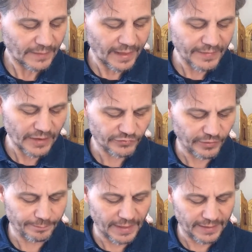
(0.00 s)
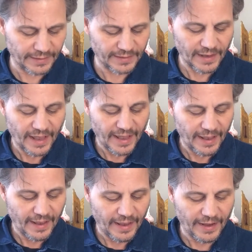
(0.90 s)
And thou shalt make it
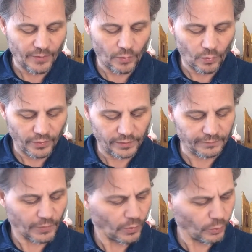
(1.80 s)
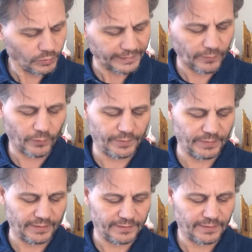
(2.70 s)
an oil of holy
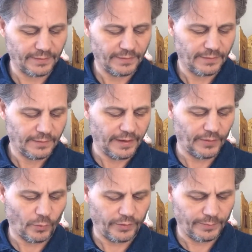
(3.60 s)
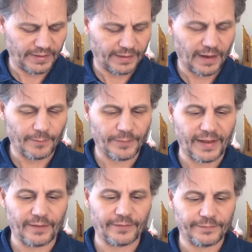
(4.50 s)
ointment, an ointment
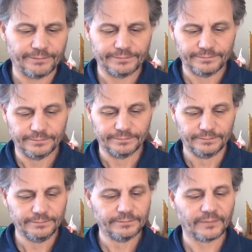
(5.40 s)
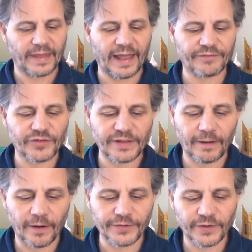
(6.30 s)
compound, after the
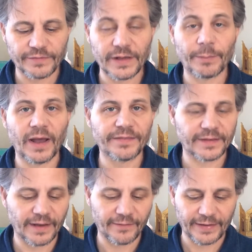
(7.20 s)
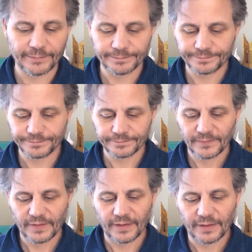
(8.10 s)
art of the apothecary.
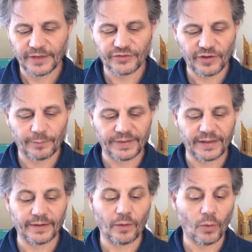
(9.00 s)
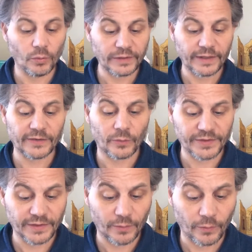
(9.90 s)
It shall be an holy
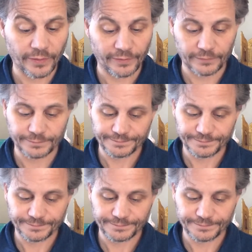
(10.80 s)
anointing oil.